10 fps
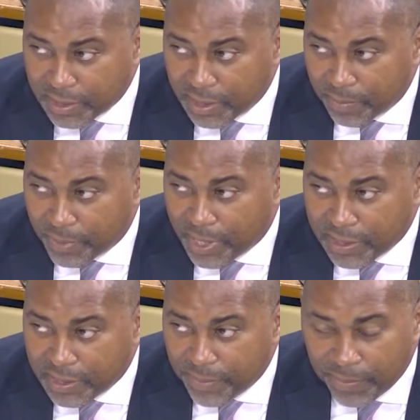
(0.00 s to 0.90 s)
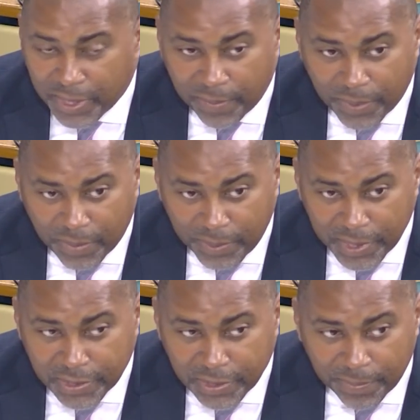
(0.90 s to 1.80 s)
plan to be made public?
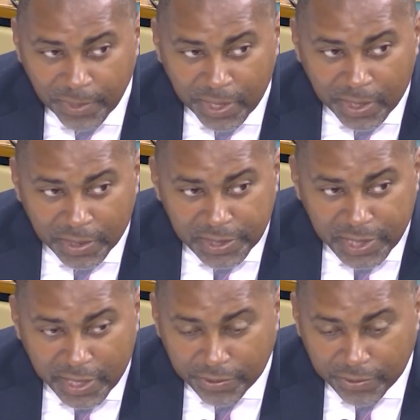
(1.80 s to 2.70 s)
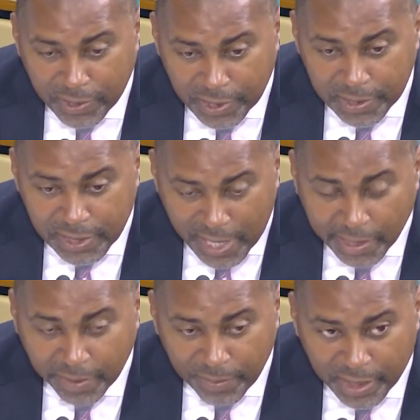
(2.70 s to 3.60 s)
So stakeholders, like
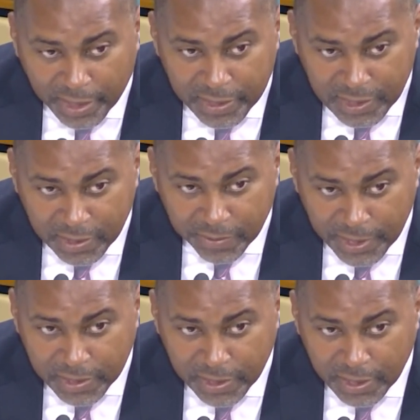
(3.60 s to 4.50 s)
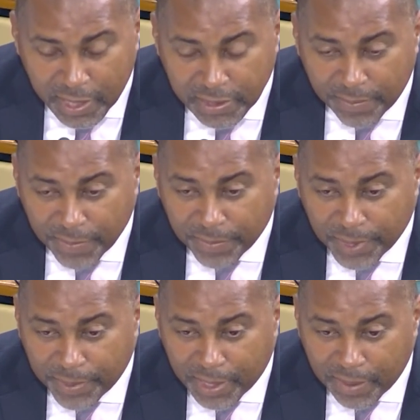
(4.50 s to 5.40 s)
in my constituency, as the Member
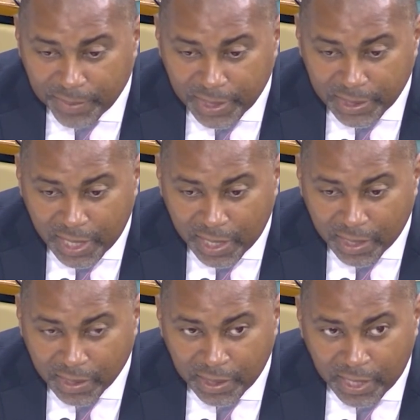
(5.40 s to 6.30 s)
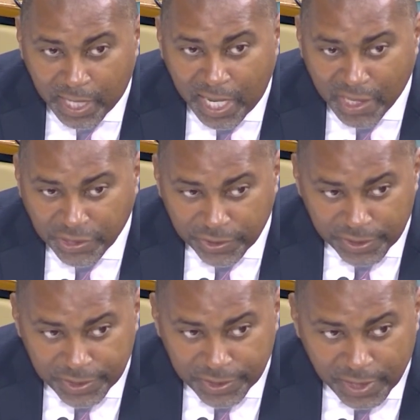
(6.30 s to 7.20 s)
of Parliament, are
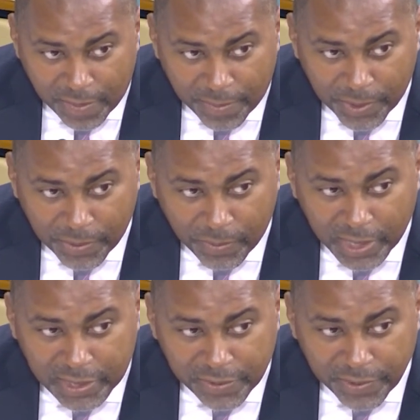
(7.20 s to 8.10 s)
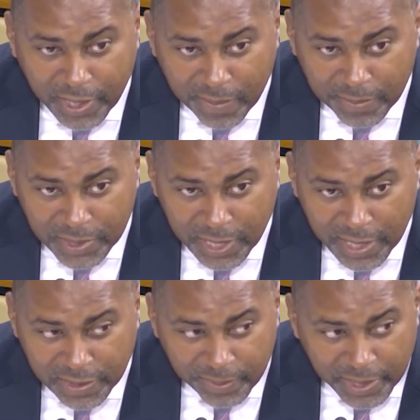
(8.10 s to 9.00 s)
anxious about what is going to happen to that
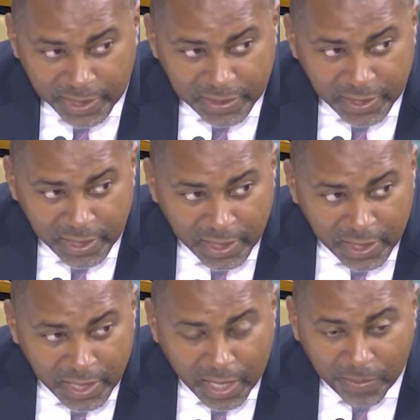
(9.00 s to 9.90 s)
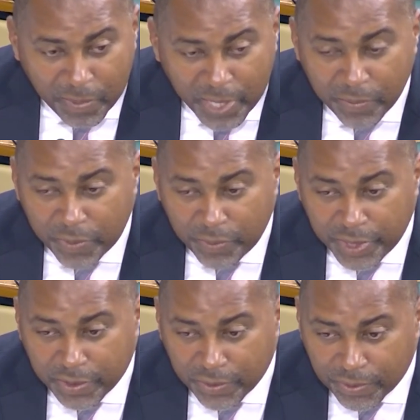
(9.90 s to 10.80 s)
space. When would we
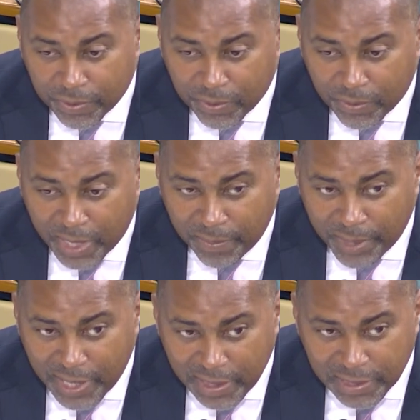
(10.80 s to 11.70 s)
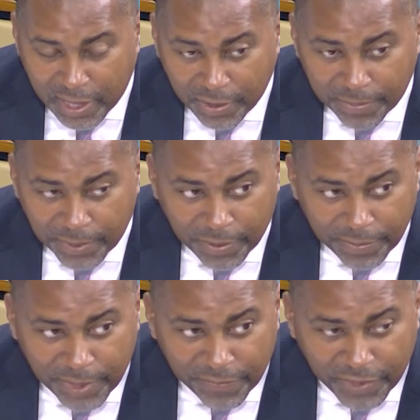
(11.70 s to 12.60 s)
know what the plans are of the
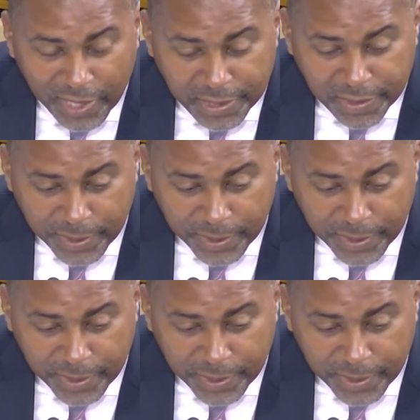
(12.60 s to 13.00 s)
government for that space?